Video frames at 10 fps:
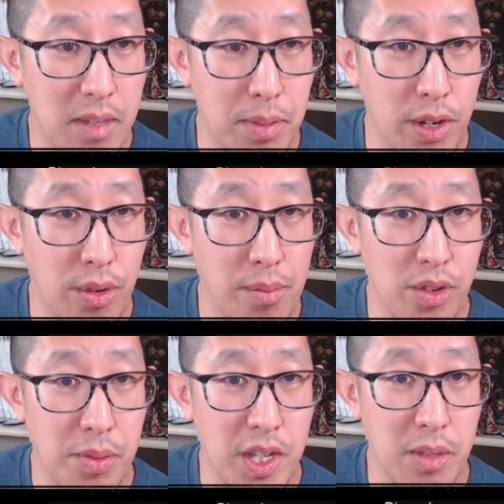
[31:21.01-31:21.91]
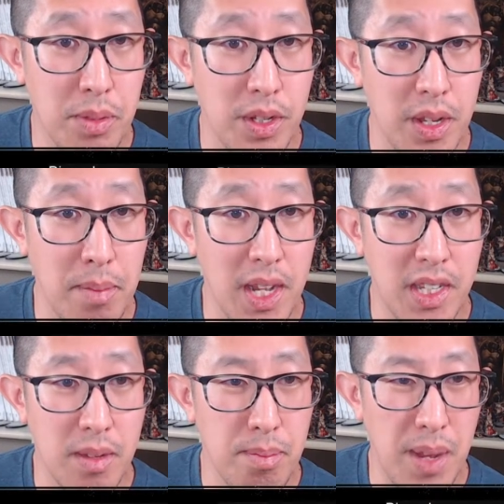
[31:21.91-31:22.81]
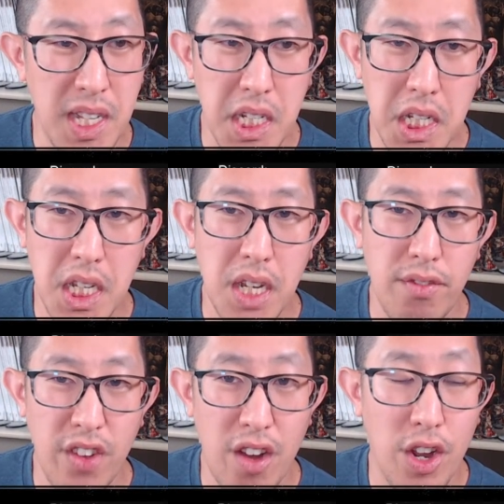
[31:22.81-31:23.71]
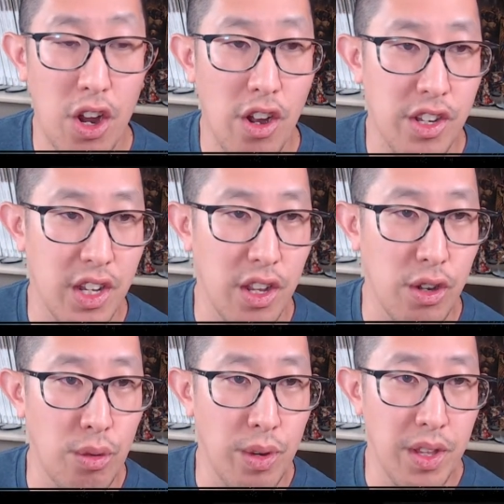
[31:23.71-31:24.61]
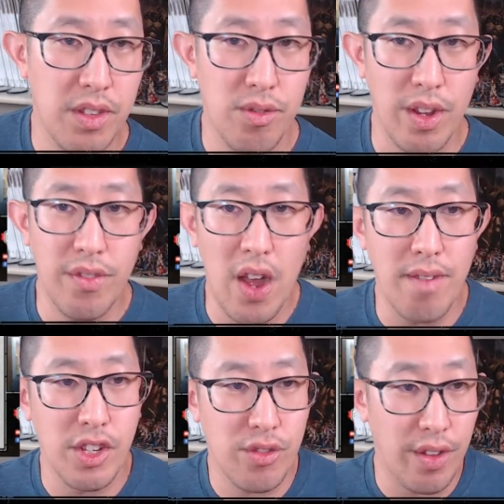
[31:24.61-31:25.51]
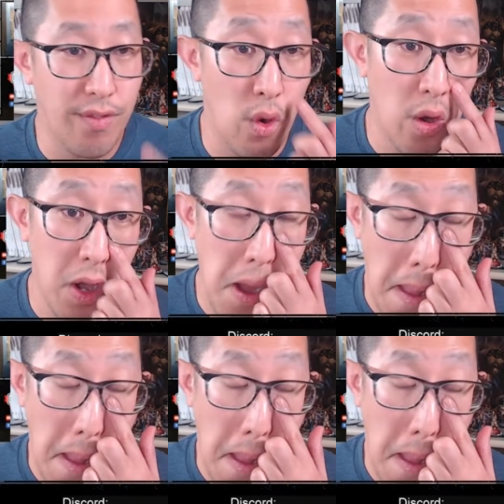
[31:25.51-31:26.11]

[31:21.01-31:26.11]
but Grim Responsibility makes him basically very hard to kill with Strength 5 and Strength 4.